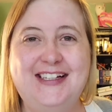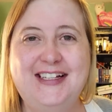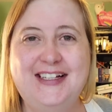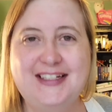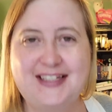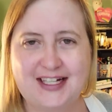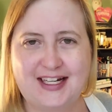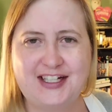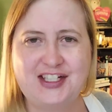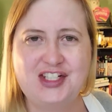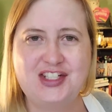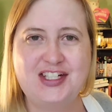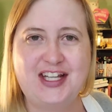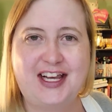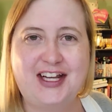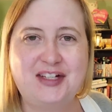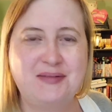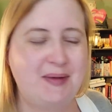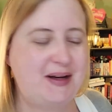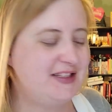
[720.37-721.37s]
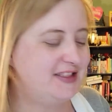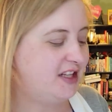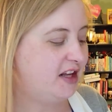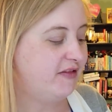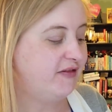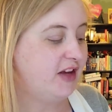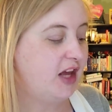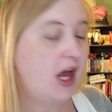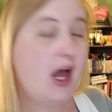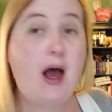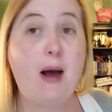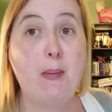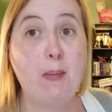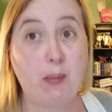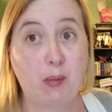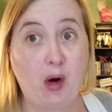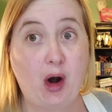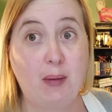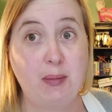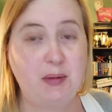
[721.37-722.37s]
Did I just age myself?
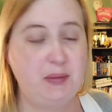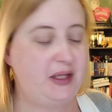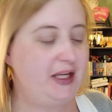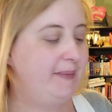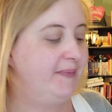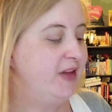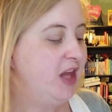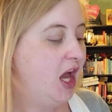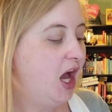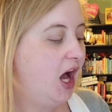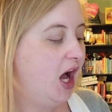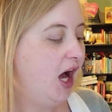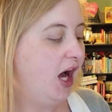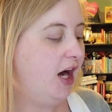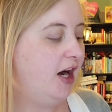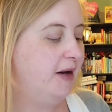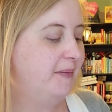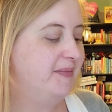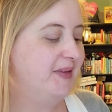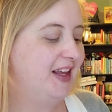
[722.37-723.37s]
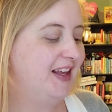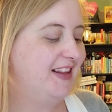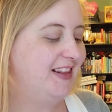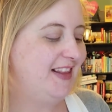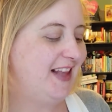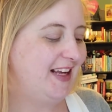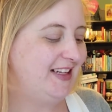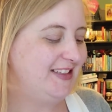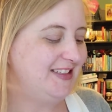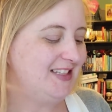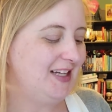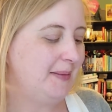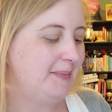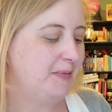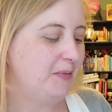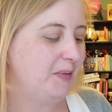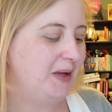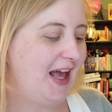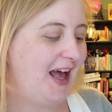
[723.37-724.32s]
Probably. Um, next up, we